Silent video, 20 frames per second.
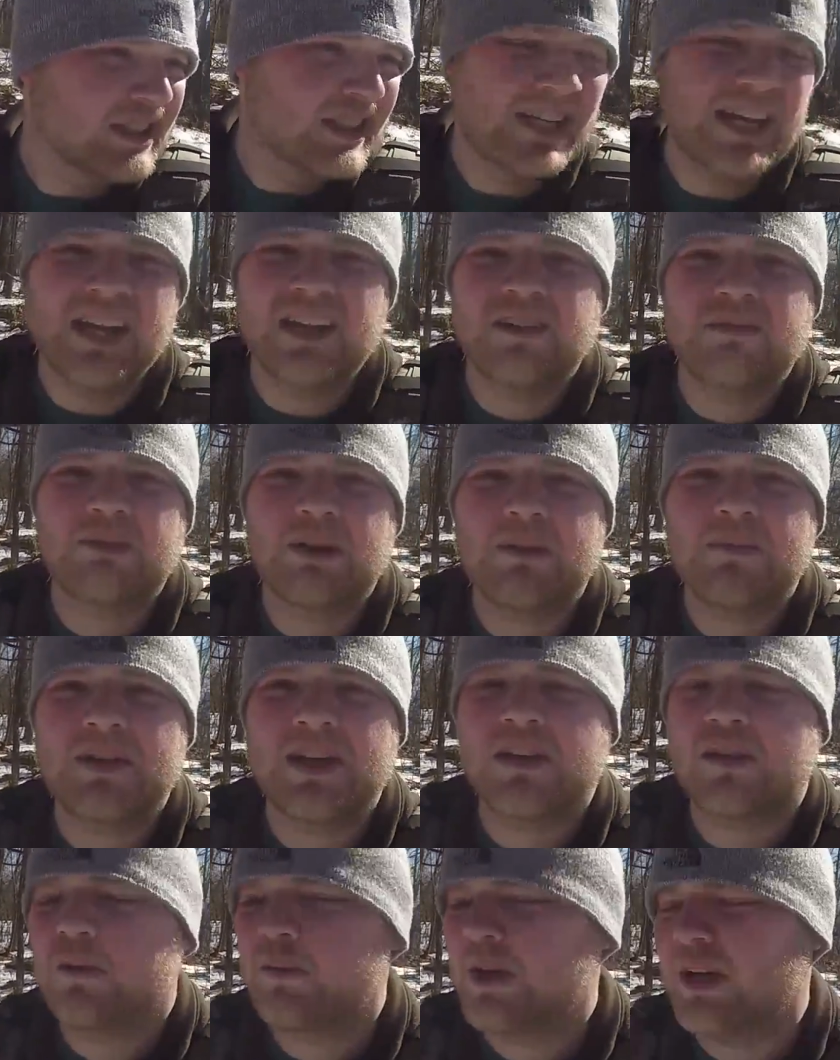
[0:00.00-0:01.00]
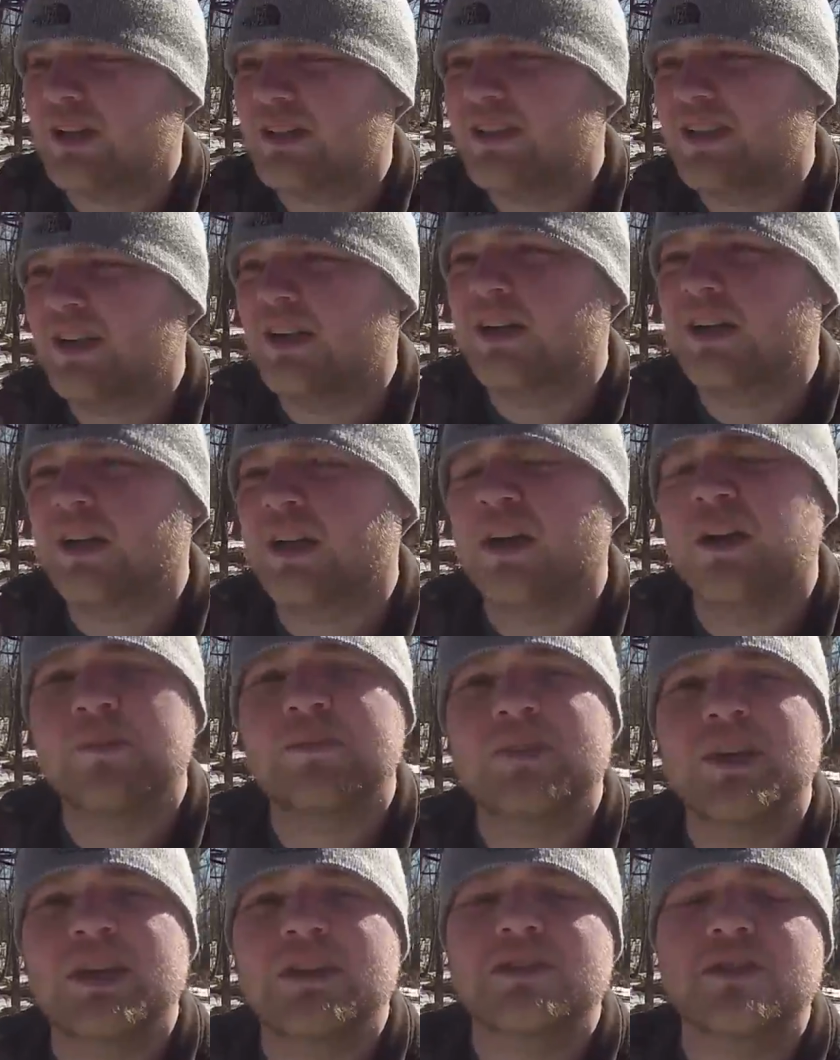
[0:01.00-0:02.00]
Yeah, probably not going to be a ton of
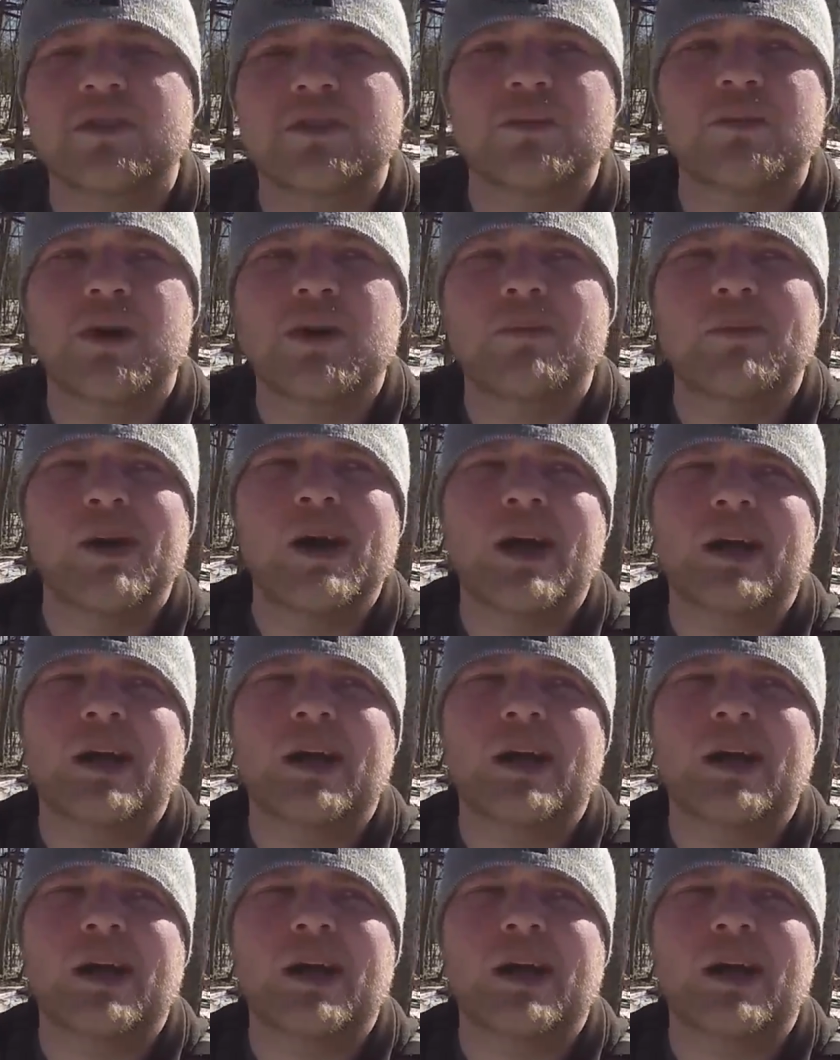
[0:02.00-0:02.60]
updates on the way back.